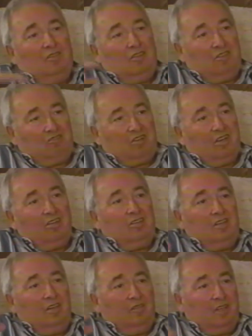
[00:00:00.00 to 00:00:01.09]
this
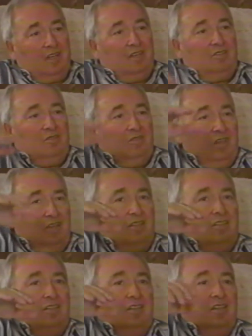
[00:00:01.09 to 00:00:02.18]
country, then to
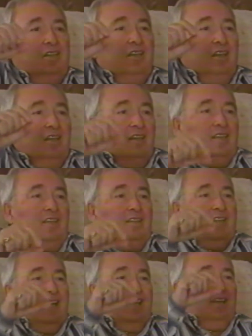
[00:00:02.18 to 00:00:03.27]
Italy,
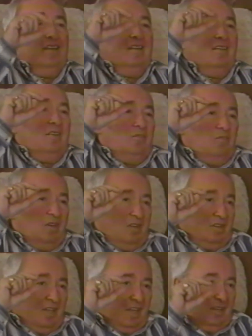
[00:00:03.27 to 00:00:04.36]
then we're going to
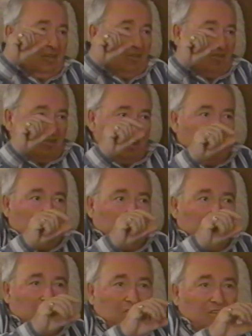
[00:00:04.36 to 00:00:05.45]
take this ship and
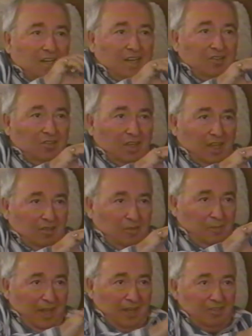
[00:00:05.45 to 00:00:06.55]
we're going to try to get to
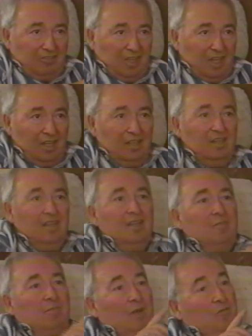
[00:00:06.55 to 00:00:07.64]
Palestine,
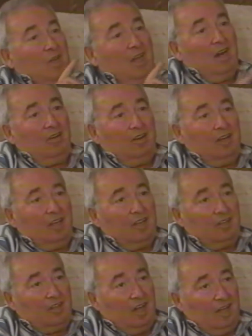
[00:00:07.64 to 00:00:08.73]
but we are going to
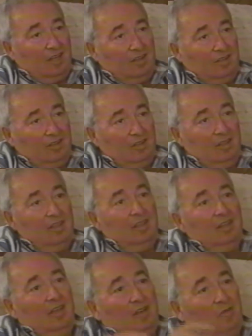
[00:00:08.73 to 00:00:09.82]
get caught
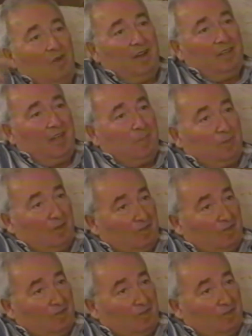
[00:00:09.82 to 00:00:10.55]
and wind up in